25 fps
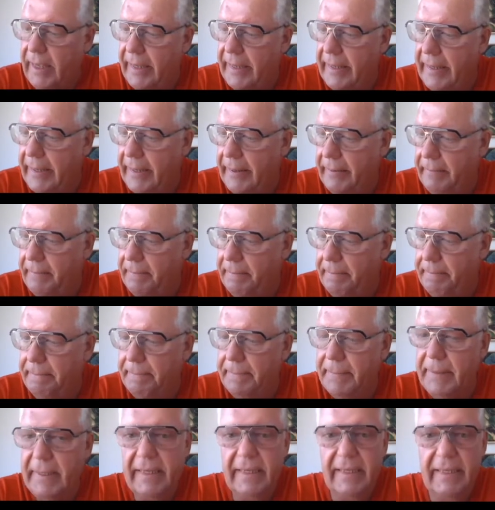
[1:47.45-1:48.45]
I
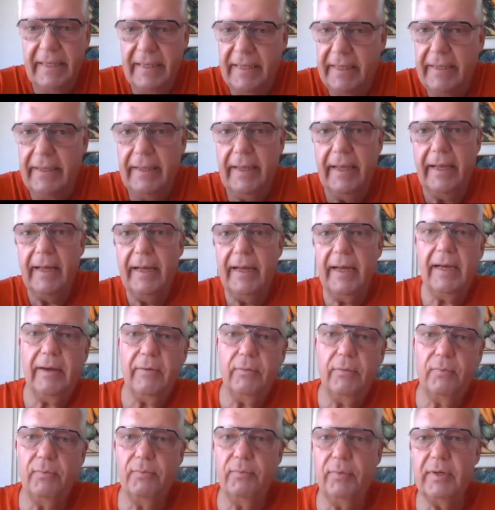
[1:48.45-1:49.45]

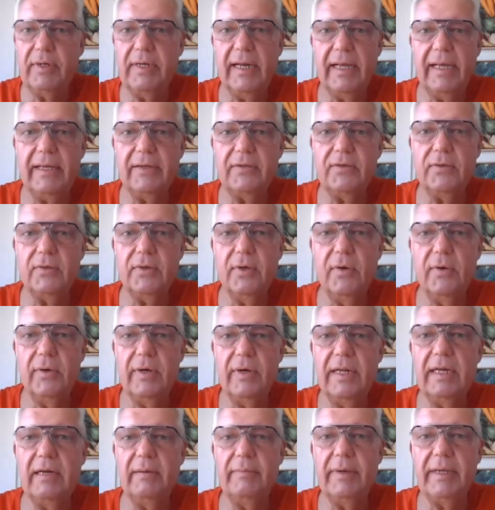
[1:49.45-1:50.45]
would like to go a
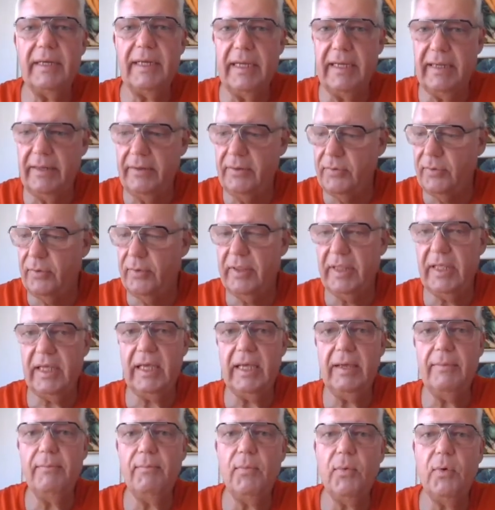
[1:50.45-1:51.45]
little bit into
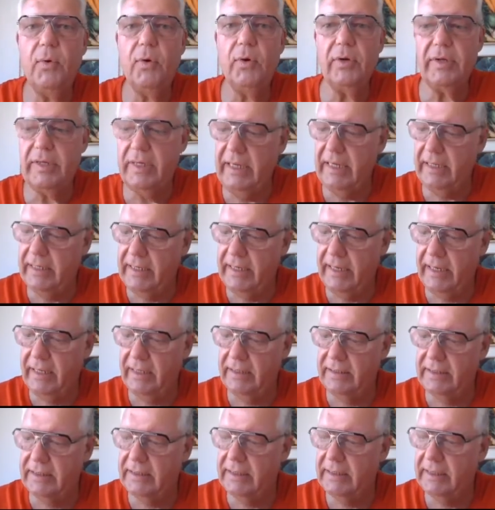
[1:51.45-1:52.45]
the more
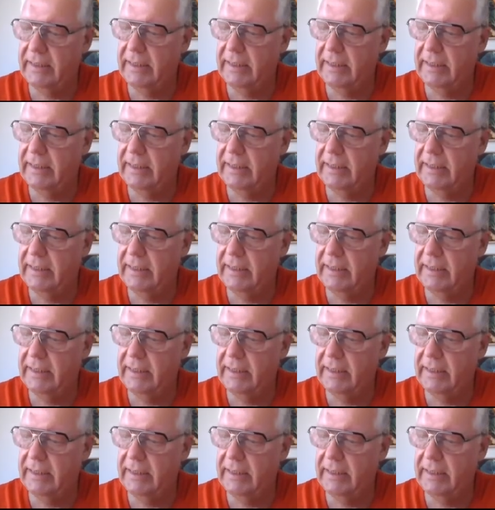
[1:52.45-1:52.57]
details.